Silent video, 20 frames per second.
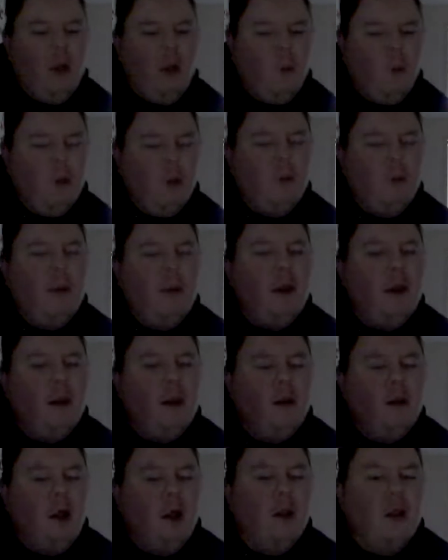which will
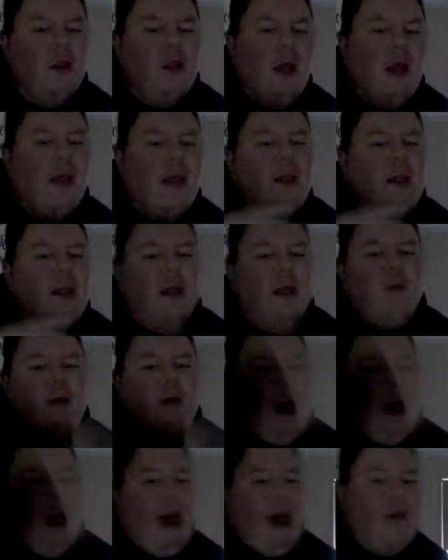be not tonight, the next one
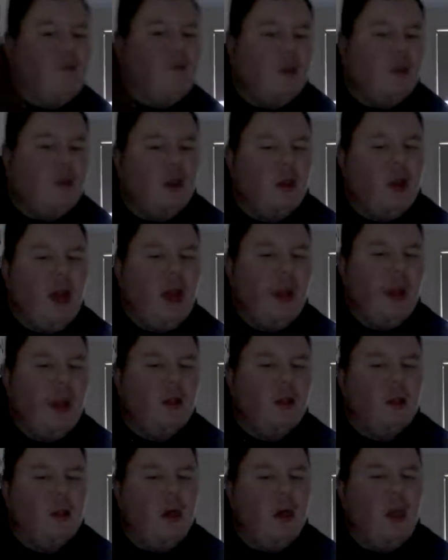after tonight.
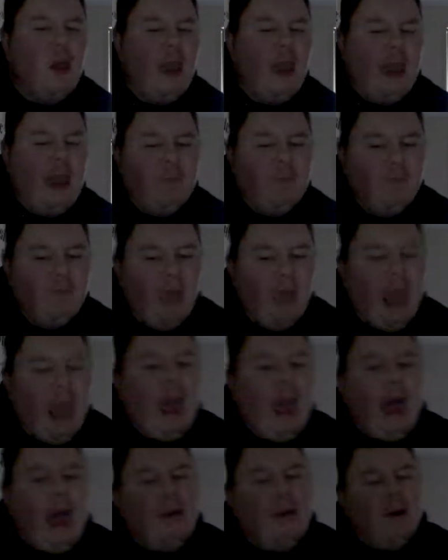So, yeah,
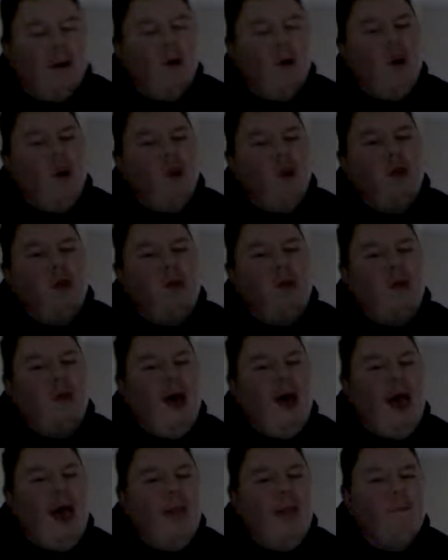have an awesome
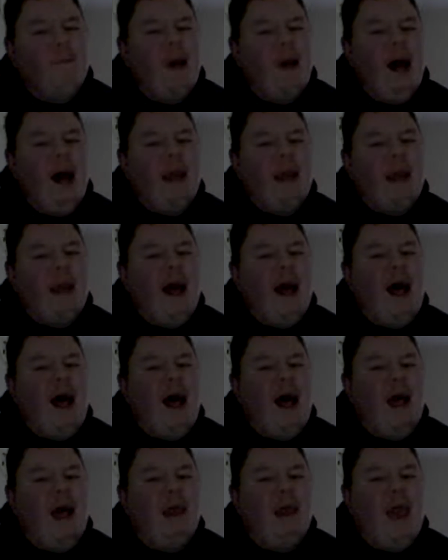night, party
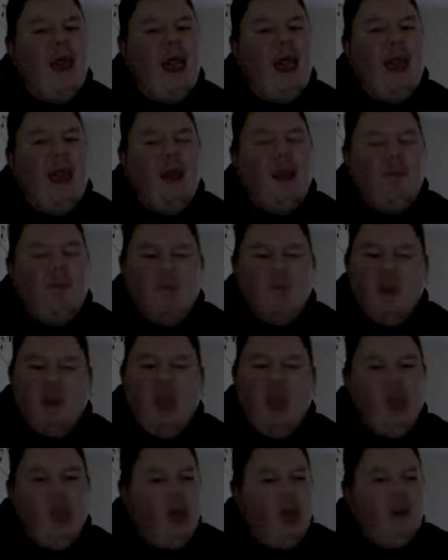hard, and
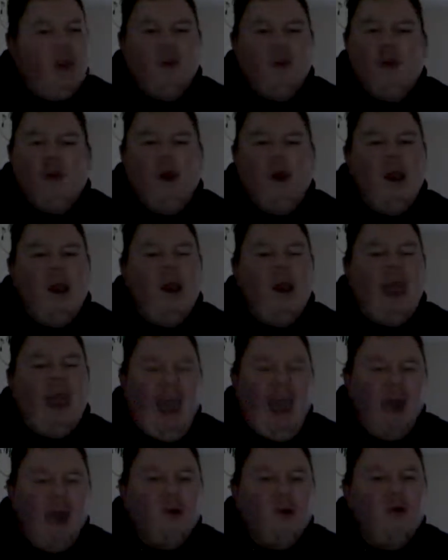enjoy your
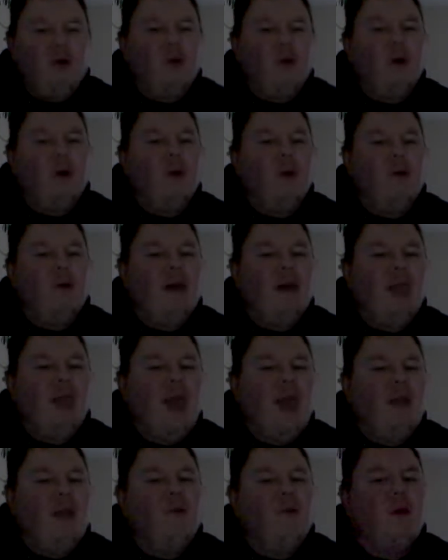extra long
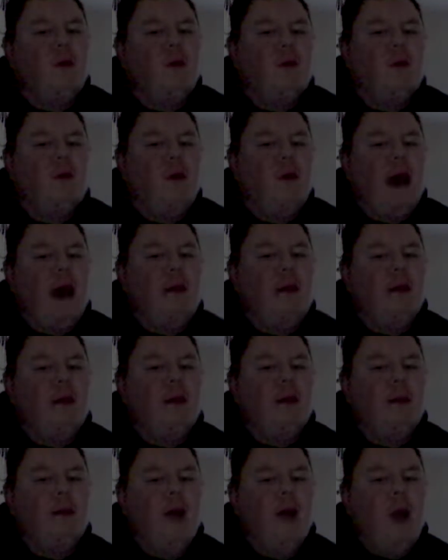weekend with
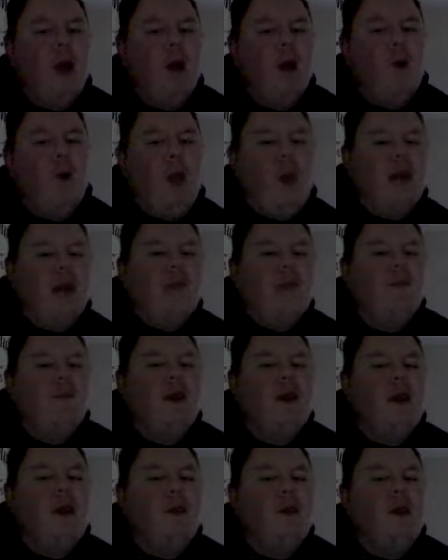grabbing. Rest in
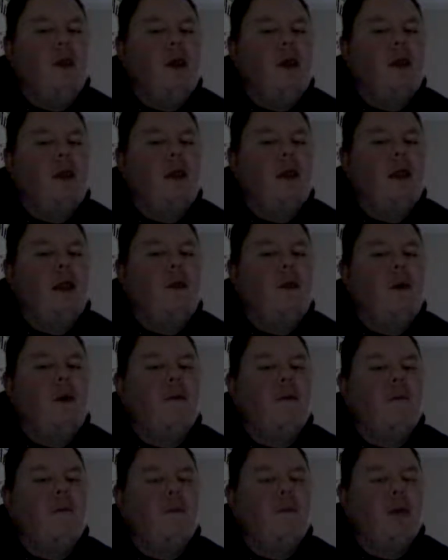peace, Queens
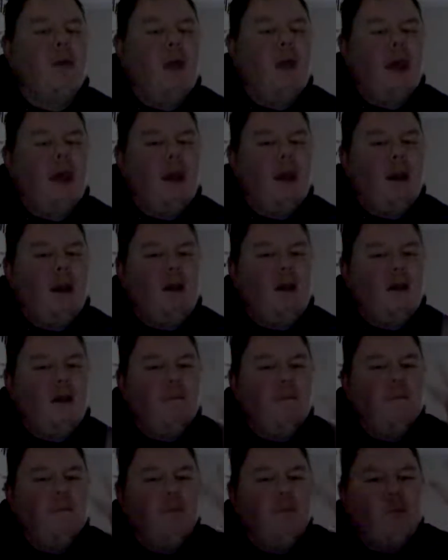Elizabeth II.
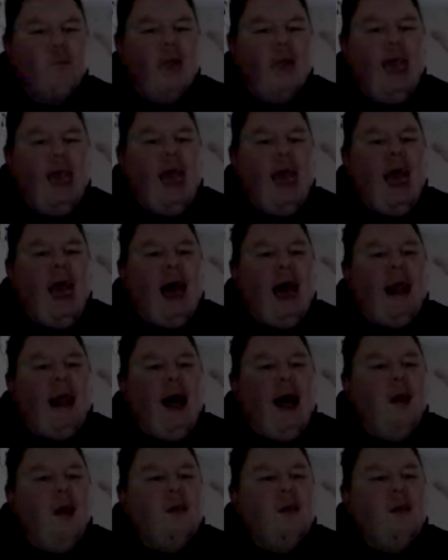And
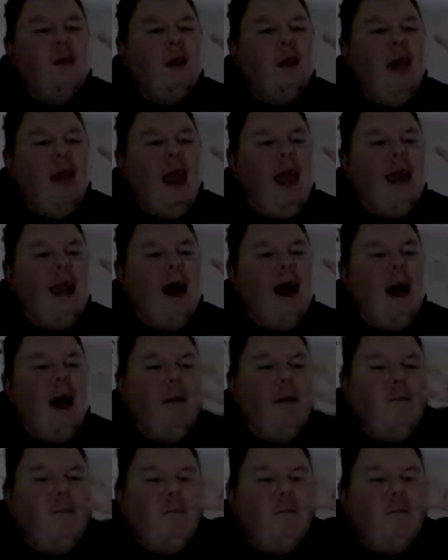I'll see you later.